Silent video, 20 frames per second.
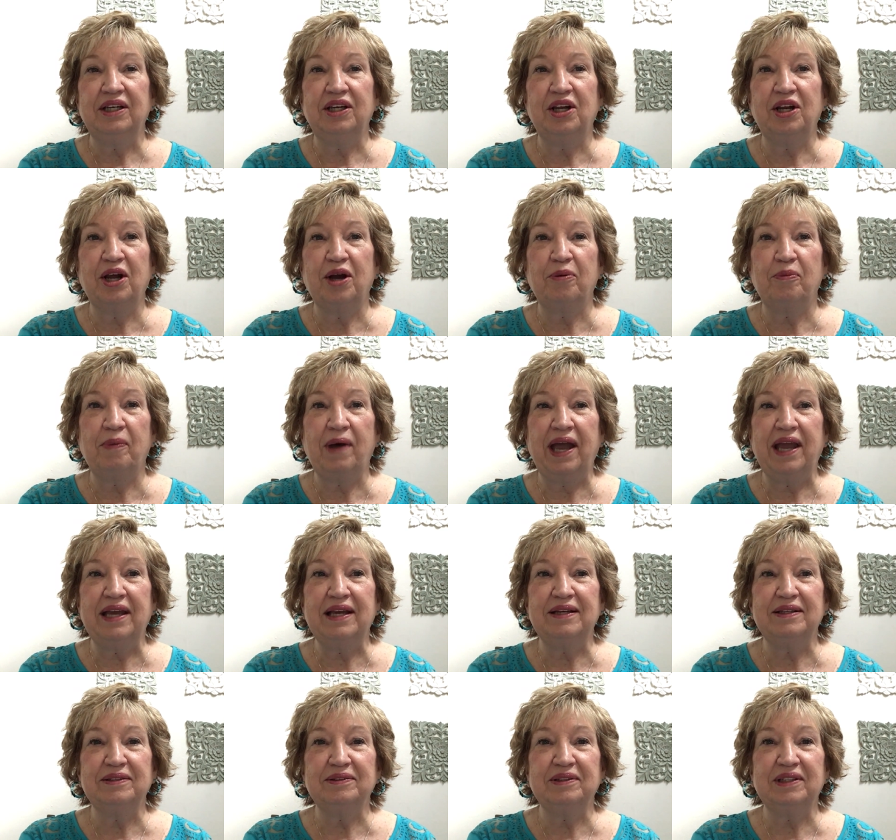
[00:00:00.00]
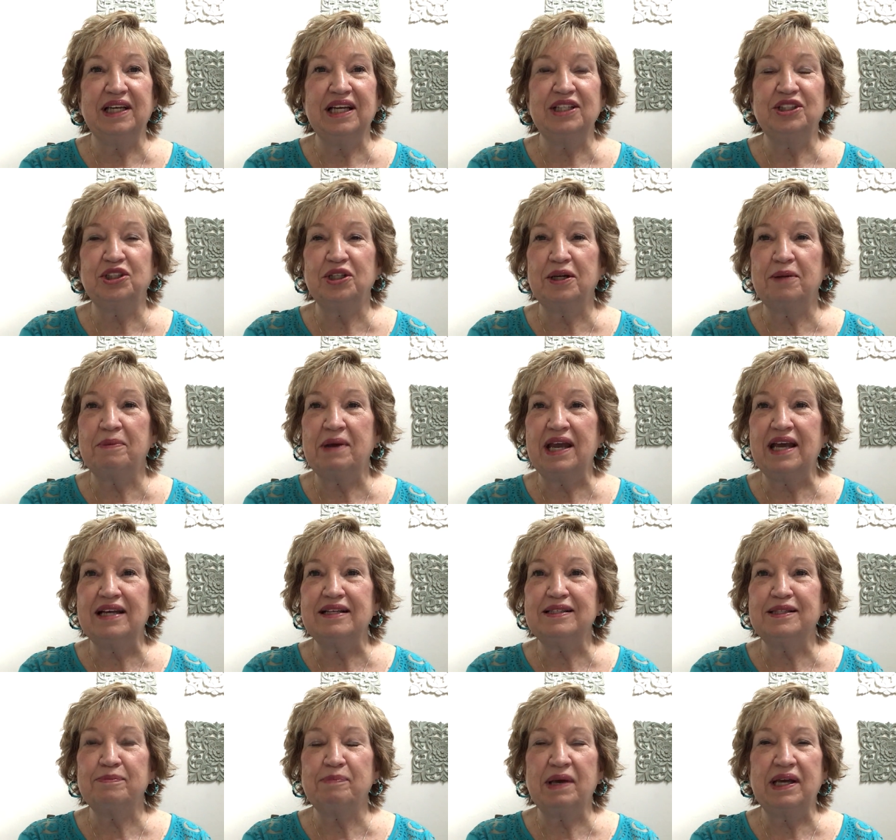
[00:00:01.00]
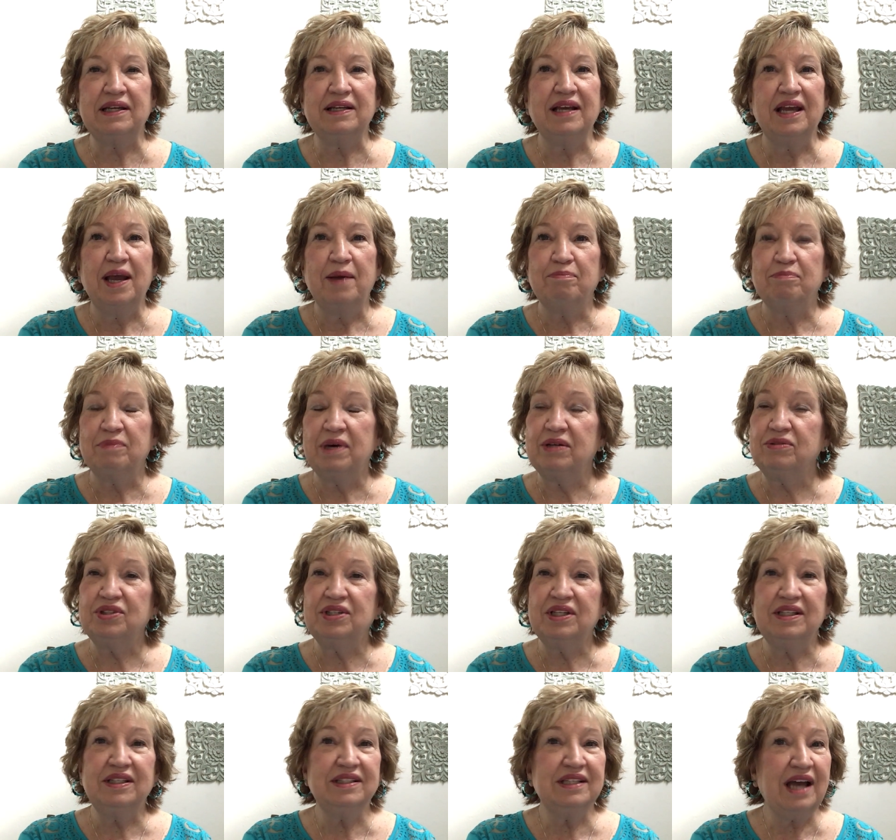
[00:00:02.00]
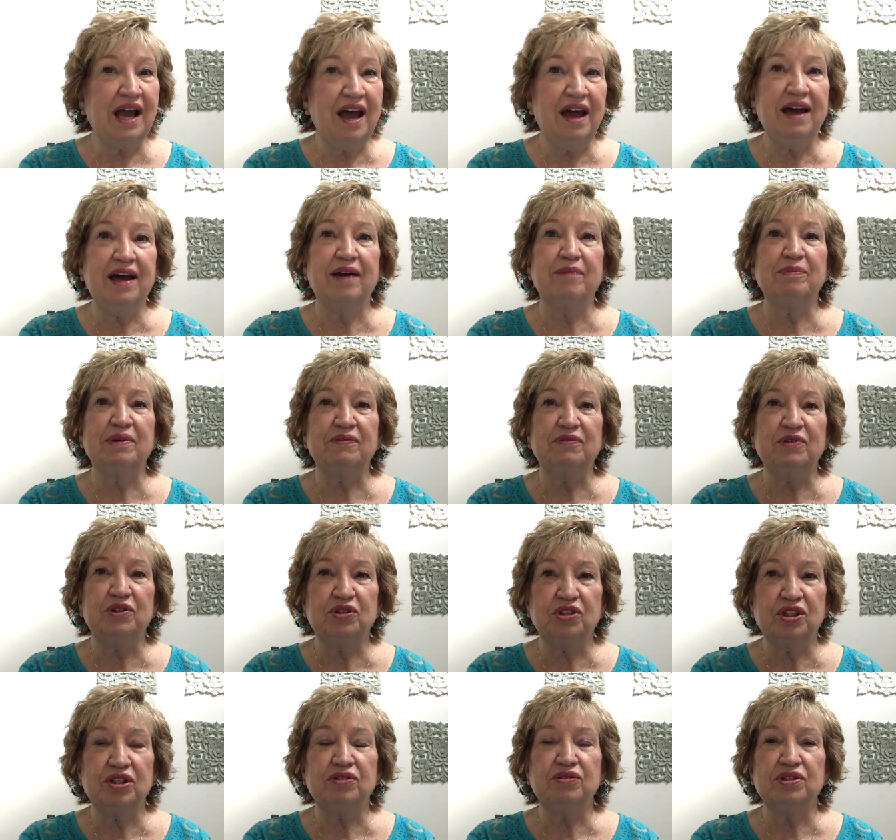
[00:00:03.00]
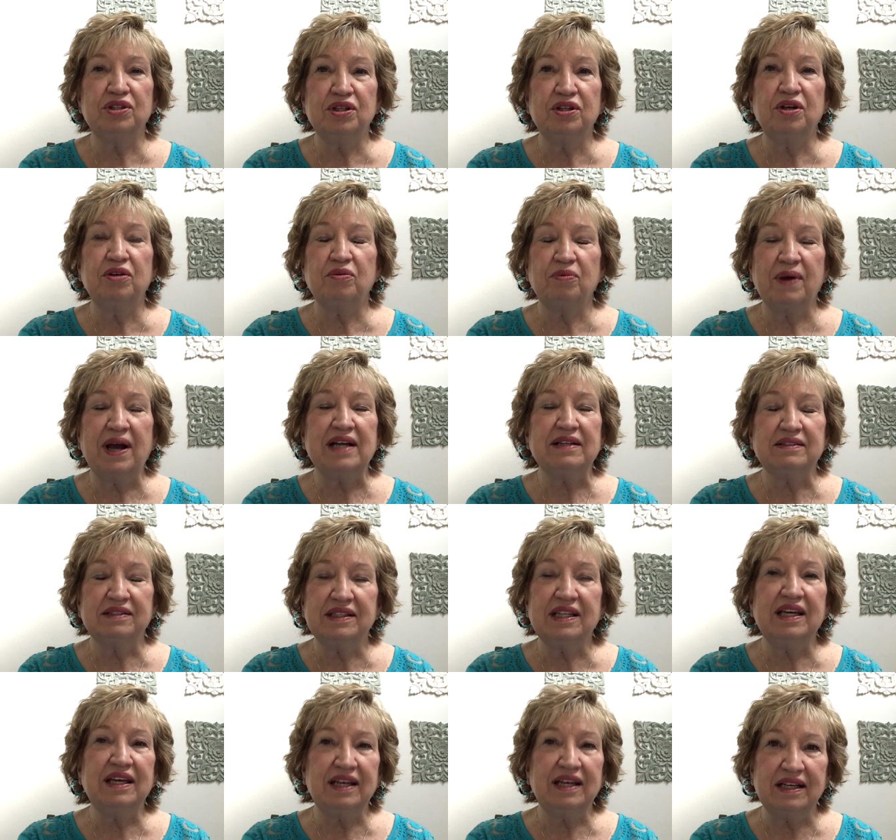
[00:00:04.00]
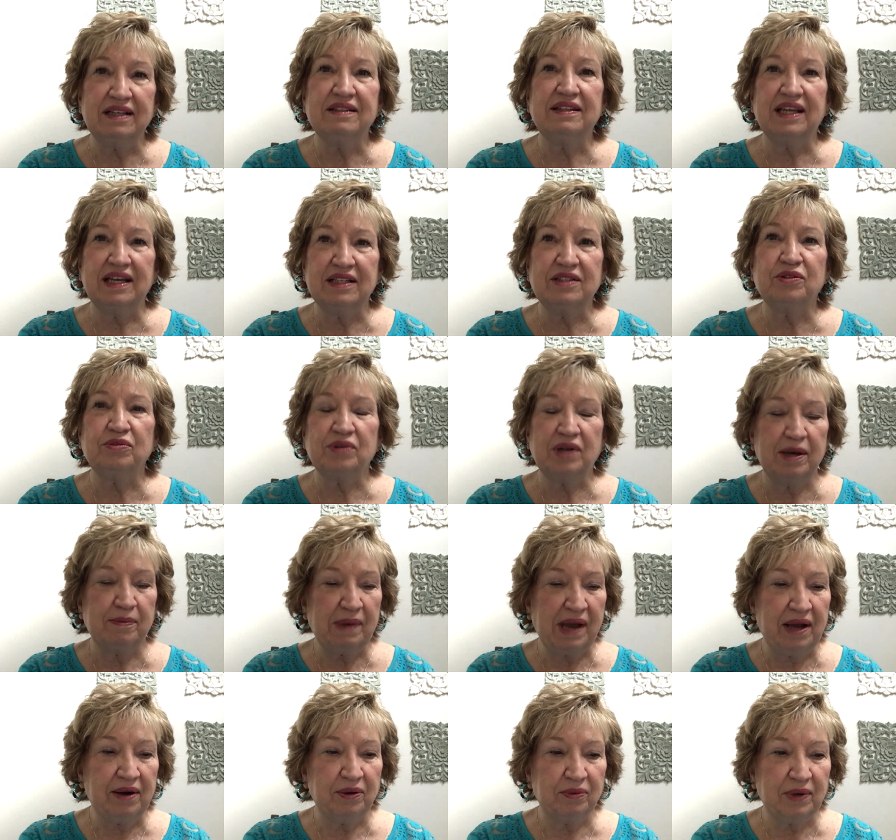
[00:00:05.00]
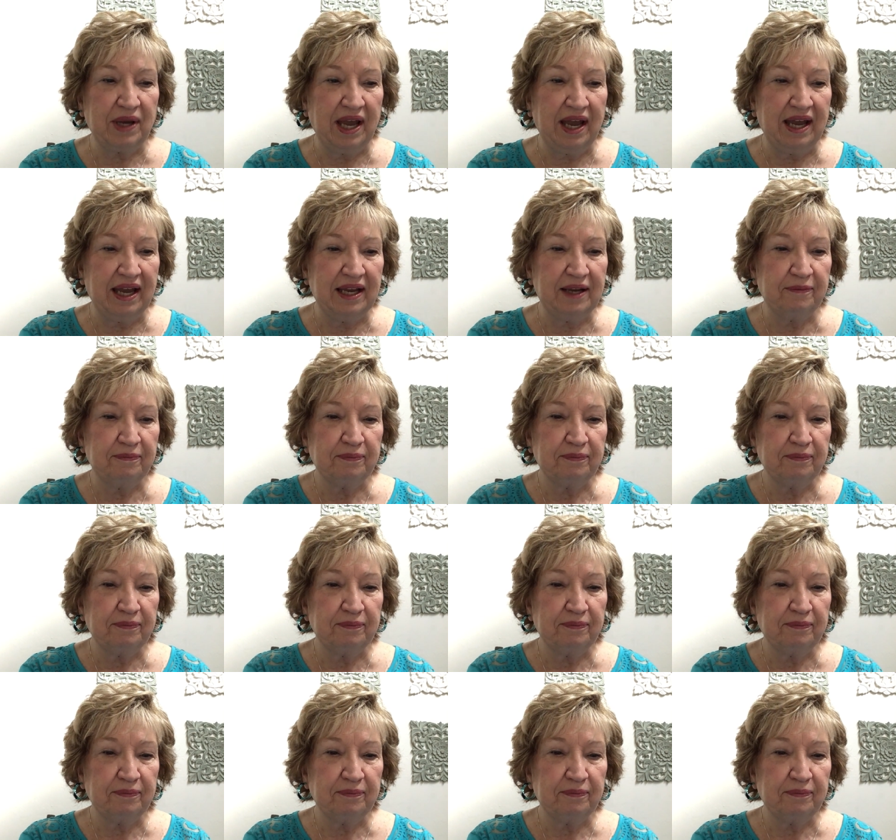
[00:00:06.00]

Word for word: you know, may get you in a mess, but most of the time, if you choose to do the right thing, things will come out okay.